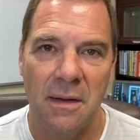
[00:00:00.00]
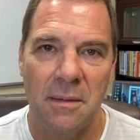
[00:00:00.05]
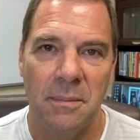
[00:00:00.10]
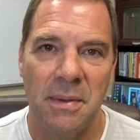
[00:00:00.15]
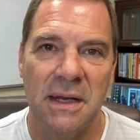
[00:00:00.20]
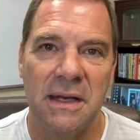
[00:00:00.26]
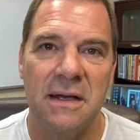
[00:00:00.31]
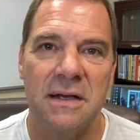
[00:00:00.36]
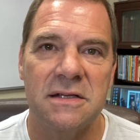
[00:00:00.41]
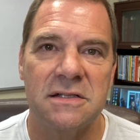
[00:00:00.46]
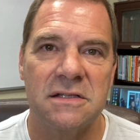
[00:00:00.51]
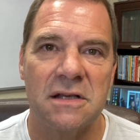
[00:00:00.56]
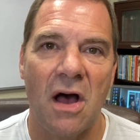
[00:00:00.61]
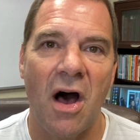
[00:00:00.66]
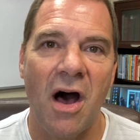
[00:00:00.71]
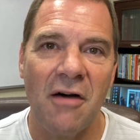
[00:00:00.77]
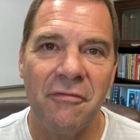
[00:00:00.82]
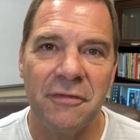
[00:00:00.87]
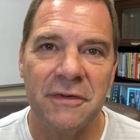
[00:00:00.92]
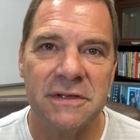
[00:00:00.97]
Because
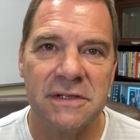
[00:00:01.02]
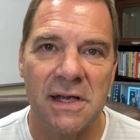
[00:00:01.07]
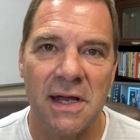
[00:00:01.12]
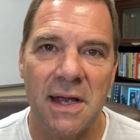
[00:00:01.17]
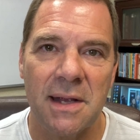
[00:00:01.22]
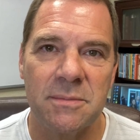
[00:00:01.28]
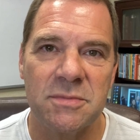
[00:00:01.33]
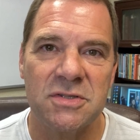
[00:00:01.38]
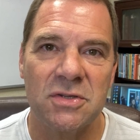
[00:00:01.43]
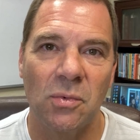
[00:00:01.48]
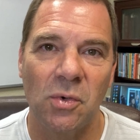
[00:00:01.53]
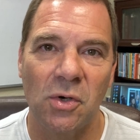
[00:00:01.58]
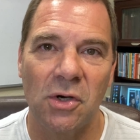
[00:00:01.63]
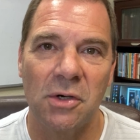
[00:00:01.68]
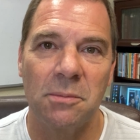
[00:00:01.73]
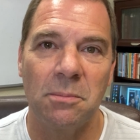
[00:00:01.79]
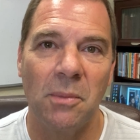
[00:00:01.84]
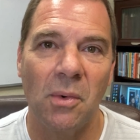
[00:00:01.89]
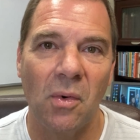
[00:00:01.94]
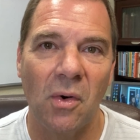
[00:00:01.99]
oftentimes the
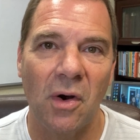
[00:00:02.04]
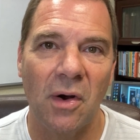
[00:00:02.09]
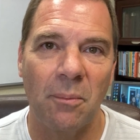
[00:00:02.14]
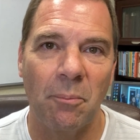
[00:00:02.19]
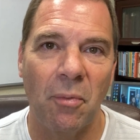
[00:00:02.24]
word more